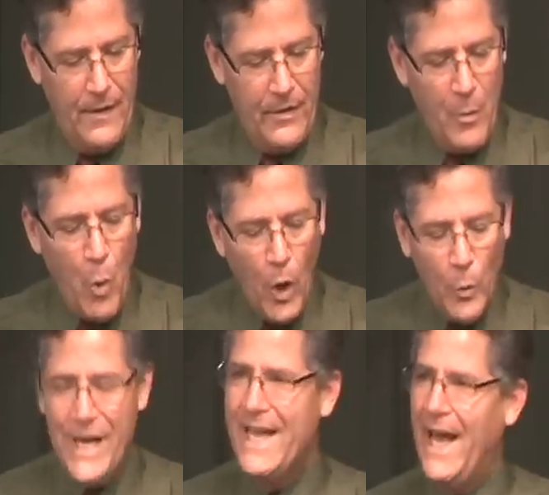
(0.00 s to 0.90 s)
the more
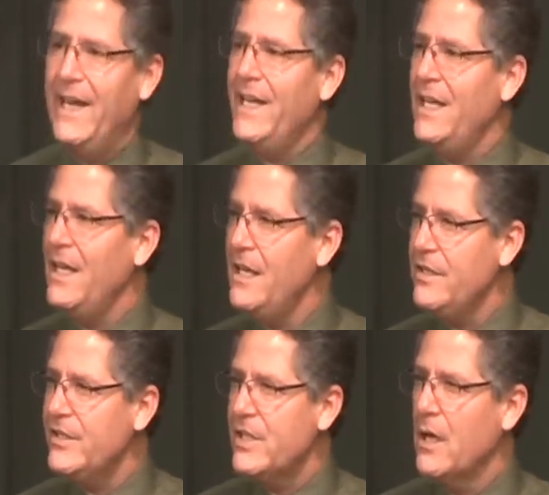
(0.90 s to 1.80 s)
we get
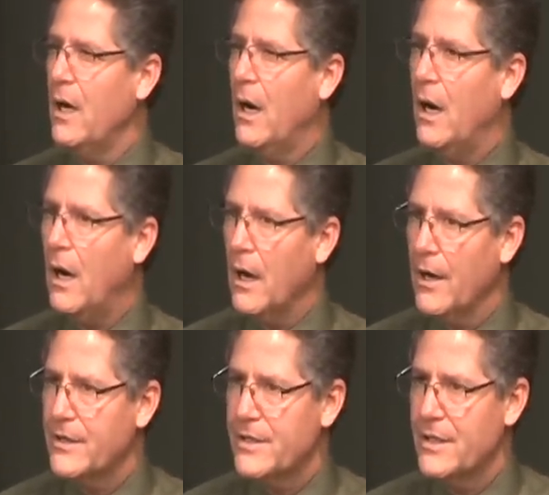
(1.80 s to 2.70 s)
His
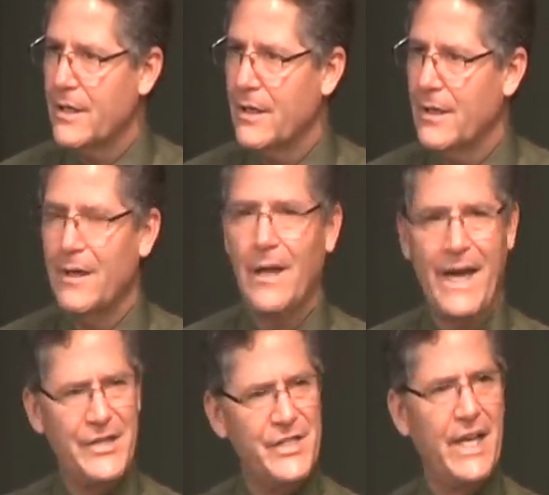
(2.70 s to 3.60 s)
heart,
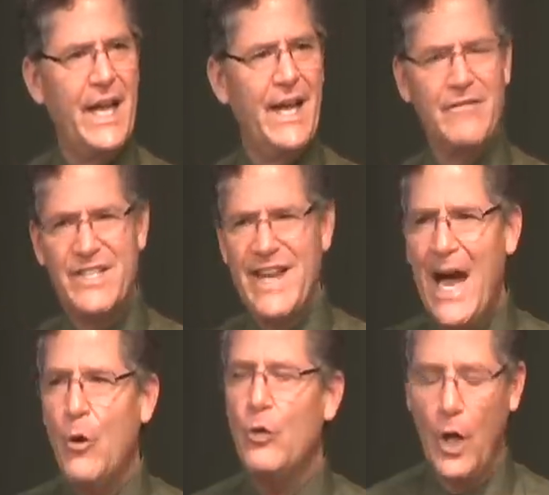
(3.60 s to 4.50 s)
like I said, kind of
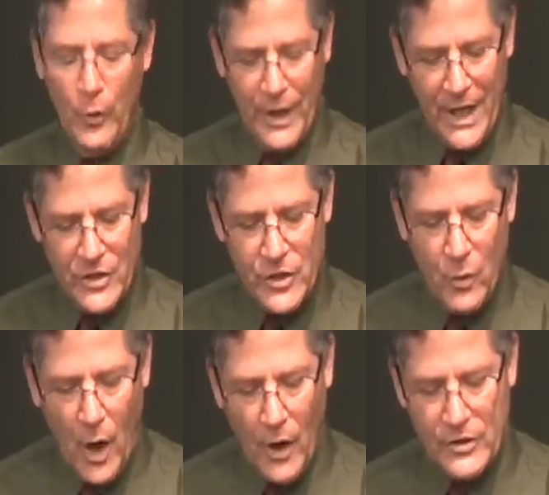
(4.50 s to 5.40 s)
downloaded
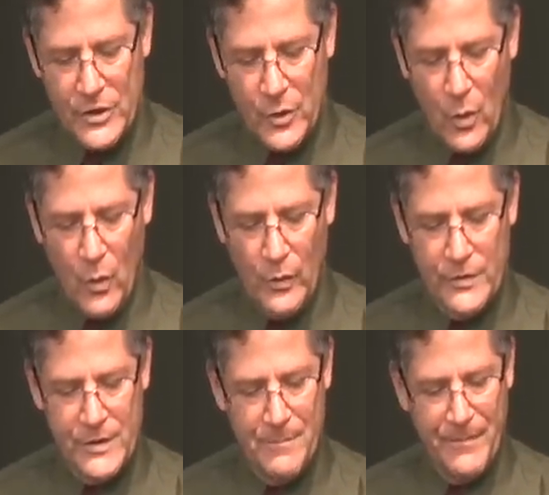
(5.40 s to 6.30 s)
into our
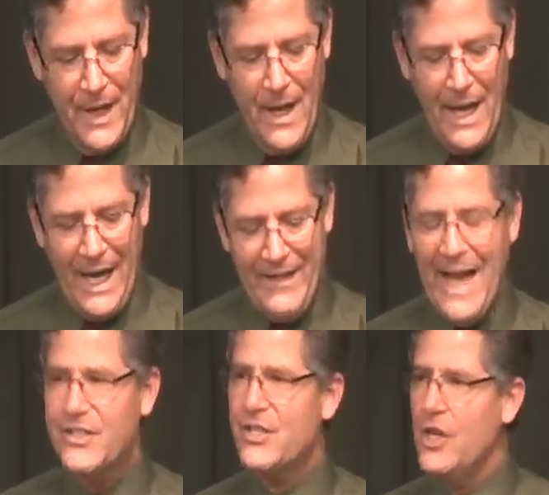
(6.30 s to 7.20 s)
souls. And
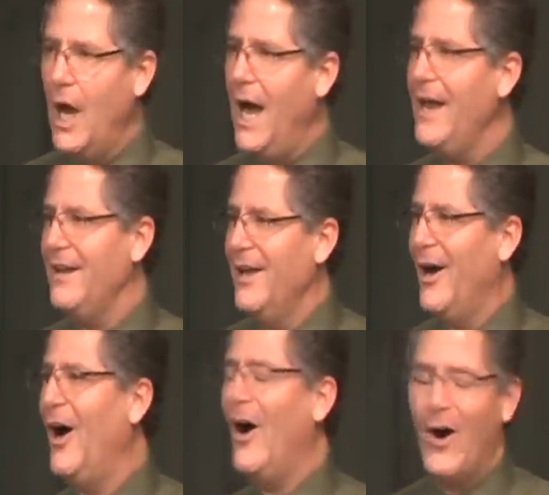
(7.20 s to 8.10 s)
that's not
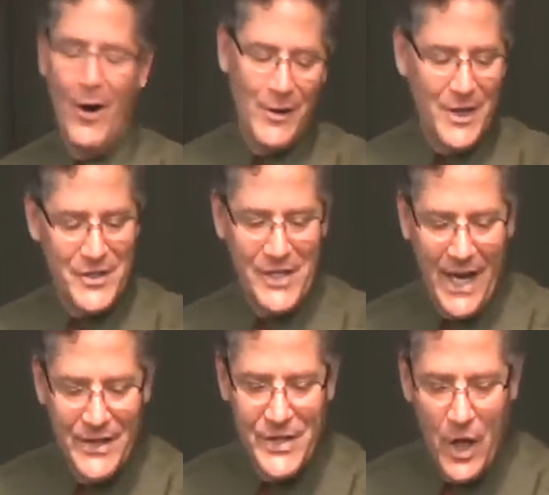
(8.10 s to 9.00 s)
a heart that
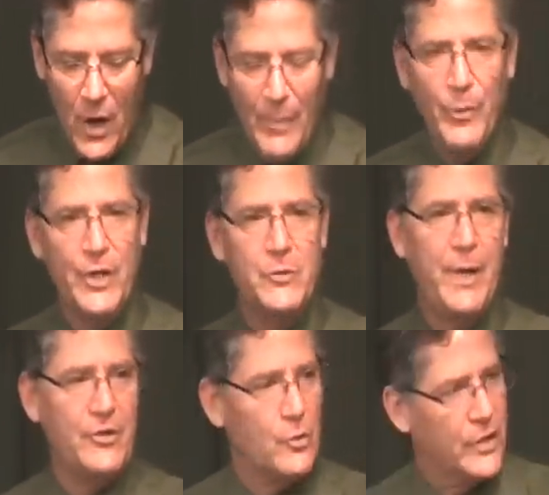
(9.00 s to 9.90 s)
says, you know, I'm pretty
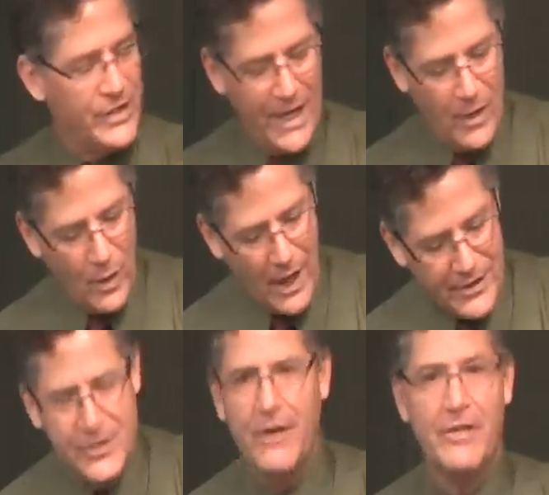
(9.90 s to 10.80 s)
special because I know a lot
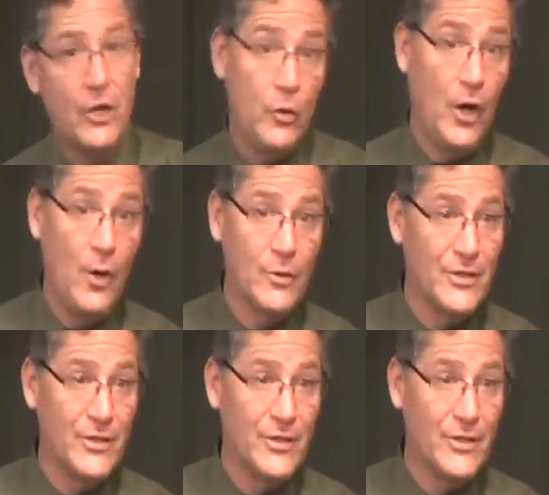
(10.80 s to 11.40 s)
of stuff that you don't.